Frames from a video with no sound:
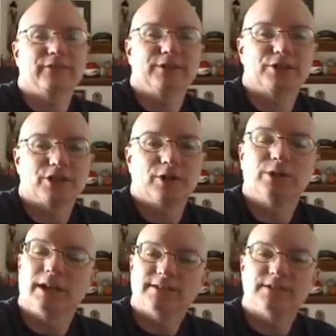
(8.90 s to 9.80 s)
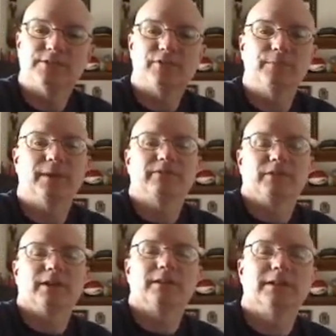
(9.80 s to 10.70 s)
of the show, Lessons from My
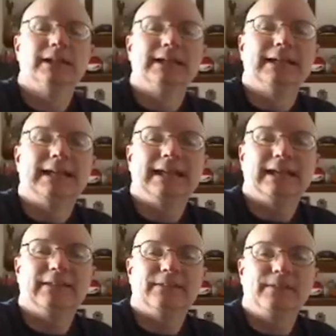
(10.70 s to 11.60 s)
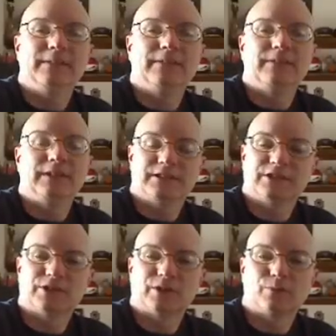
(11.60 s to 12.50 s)
Father. And this
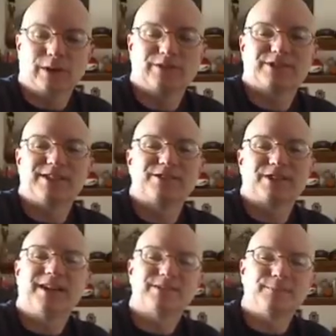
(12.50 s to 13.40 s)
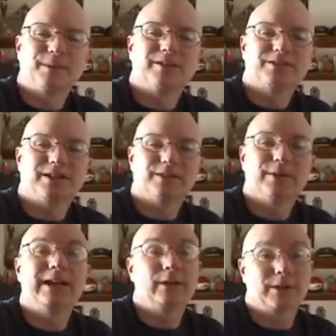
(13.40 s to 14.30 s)
is Rare Sense Thoughts on Blog Talk
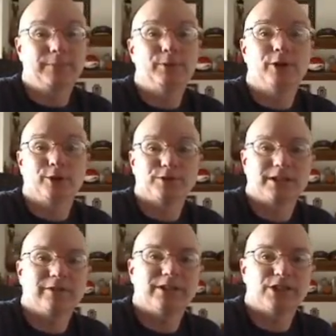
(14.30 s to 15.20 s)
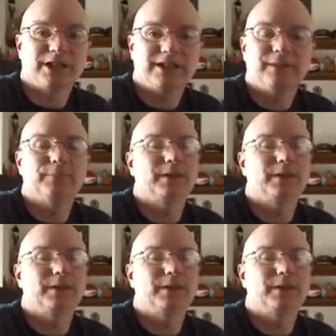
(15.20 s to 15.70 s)
Radio. I'm your host, Harry Shade. I'm